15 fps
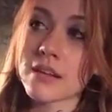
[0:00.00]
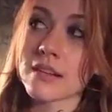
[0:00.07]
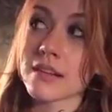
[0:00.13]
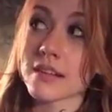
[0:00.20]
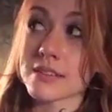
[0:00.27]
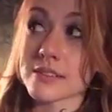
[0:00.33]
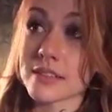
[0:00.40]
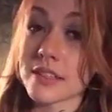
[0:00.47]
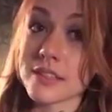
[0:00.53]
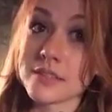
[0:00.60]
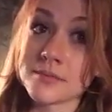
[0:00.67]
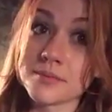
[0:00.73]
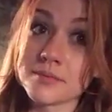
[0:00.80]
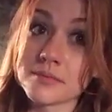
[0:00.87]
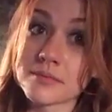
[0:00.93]
Listen,
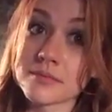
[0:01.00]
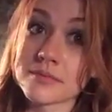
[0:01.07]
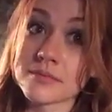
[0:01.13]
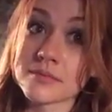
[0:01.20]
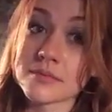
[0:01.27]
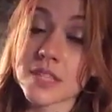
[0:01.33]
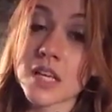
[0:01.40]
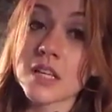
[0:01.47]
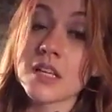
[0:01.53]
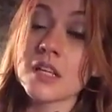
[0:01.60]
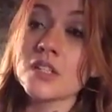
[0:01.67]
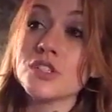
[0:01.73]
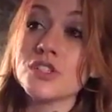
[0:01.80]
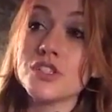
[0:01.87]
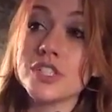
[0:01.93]

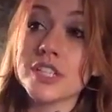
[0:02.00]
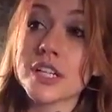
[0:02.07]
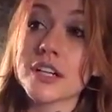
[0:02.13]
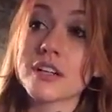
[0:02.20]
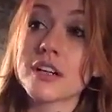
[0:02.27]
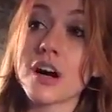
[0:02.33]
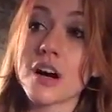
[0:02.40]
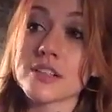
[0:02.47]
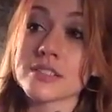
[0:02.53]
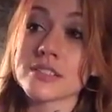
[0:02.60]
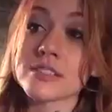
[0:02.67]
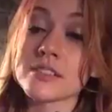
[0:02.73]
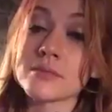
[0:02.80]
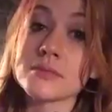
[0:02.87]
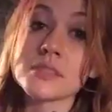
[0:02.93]
Gia
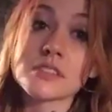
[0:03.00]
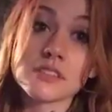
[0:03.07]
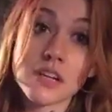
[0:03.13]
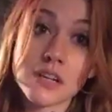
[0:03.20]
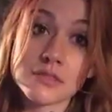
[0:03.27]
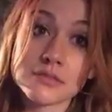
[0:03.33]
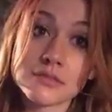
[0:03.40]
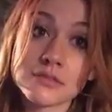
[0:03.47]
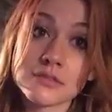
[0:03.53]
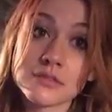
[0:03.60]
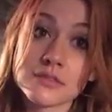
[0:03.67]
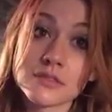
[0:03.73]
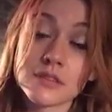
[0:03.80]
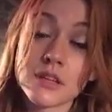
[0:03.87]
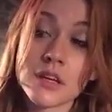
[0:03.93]
causes some stuff.
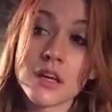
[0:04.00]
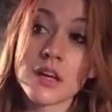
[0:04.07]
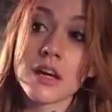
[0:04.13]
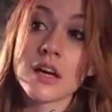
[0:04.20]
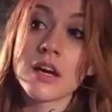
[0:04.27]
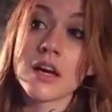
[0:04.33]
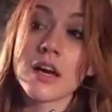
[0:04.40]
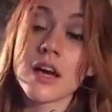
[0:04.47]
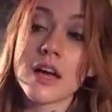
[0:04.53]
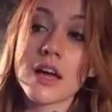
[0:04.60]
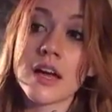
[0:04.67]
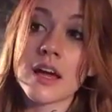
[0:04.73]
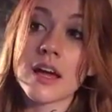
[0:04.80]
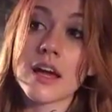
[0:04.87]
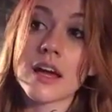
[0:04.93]

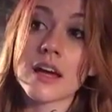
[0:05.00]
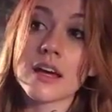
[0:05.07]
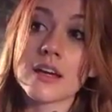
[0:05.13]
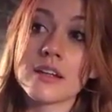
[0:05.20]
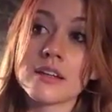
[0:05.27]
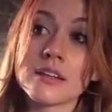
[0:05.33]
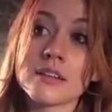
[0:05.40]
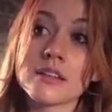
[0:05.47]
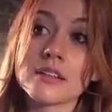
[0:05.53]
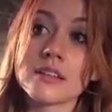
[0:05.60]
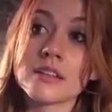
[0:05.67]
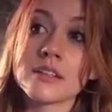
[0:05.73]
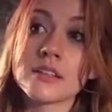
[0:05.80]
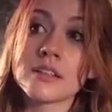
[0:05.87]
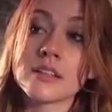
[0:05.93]
And
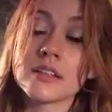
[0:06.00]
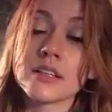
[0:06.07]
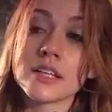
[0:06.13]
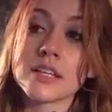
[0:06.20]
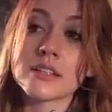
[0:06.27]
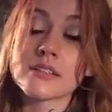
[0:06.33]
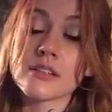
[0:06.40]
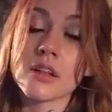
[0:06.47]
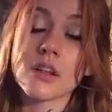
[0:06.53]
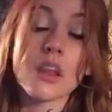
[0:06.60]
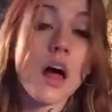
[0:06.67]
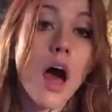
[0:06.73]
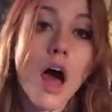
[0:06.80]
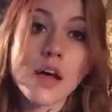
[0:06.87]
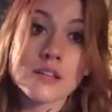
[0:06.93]
it's a
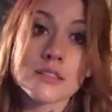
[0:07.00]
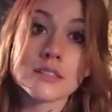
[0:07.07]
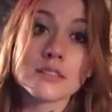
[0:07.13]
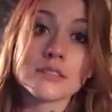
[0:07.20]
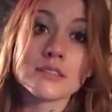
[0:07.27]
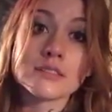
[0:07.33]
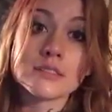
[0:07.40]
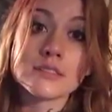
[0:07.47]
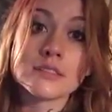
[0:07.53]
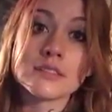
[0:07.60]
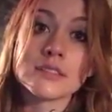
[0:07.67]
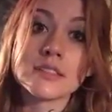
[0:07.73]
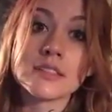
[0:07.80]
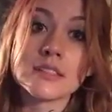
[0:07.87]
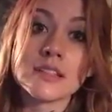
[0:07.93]
lot.
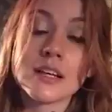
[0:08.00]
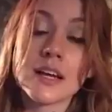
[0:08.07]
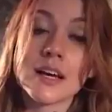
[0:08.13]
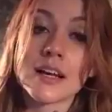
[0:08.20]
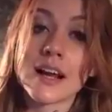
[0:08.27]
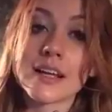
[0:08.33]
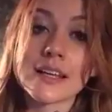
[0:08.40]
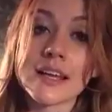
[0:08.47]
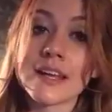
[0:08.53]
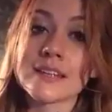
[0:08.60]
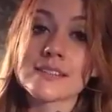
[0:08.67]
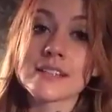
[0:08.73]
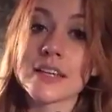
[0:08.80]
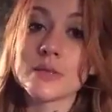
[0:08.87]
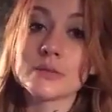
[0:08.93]
And I can't
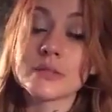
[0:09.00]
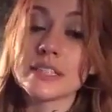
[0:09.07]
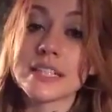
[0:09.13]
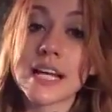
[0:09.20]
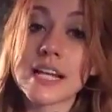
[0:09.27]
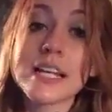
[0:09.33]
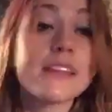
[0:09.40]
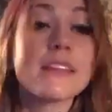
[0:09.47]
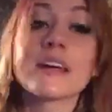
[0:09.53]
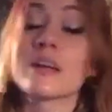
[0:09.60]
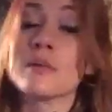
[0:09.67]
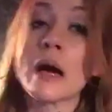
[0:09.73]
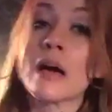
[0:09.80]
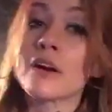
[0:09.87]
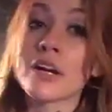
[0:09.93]
say really anything
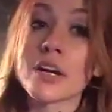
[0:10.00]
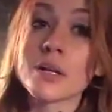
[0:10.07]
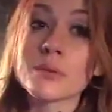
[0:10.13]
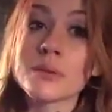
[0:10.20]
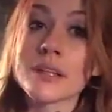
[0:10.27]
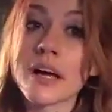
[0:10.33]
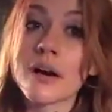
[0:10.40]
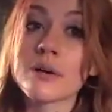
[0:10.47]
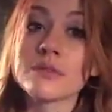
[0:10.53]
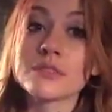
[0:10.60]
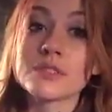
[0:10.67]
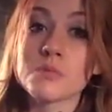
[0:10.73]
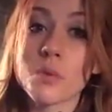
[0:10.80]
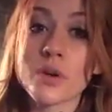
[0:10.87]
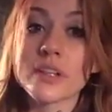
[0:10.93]
about her without
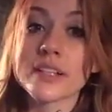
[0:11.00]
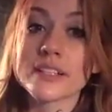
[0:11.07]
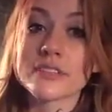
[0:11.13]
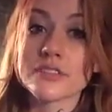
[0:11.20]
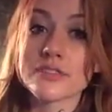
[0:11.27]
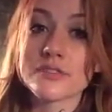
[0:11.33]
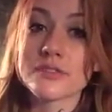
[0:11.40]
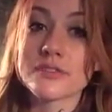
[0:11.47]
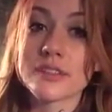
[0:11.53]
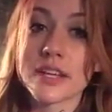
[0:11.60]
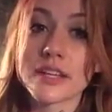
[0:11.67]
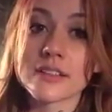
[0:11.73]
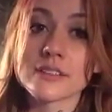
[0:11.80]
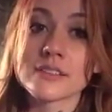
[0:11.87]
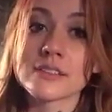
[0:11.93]
spoiling
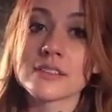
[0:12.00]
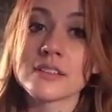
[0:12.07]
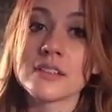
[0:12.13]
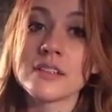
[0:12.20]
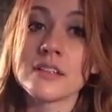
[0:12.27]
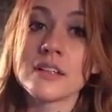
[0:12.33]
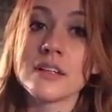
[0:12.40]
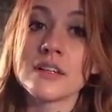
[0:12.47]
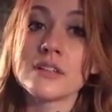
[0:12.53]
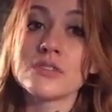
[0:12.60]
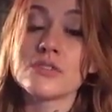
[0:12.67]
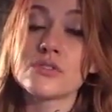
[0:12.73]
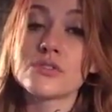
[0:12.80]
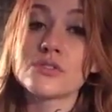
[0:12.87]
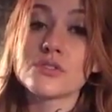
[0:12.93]
things.
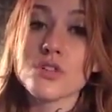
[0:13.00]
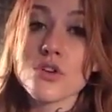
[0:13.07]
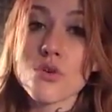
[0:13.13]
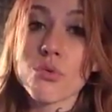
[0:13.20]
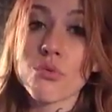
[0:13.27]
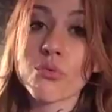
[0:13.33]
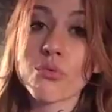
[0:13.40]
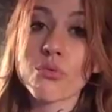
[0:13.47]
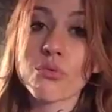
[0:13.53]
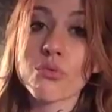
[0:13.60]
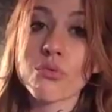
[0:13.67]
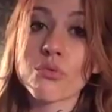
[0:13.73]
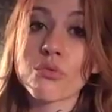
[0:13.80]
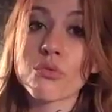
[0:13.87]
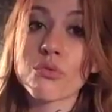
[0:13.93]
So,
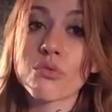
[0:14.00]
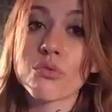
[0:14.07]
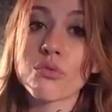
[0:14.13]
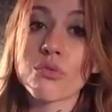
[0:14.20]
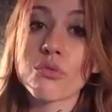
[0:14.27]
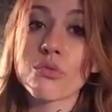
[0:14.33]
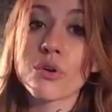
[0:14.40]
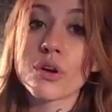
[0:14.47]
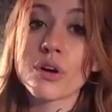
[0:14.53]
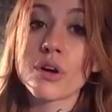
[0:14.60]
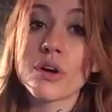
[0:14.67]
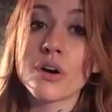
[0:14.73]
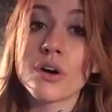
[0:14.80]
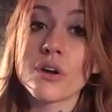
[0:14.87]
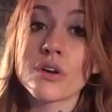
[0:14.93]

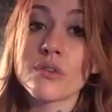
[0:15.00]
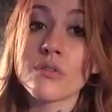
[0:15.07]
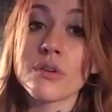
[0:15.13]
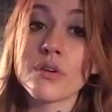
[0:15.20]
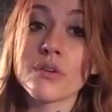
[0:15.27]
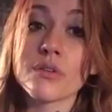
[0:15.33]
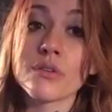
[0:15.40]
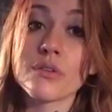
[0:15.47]
I don't know.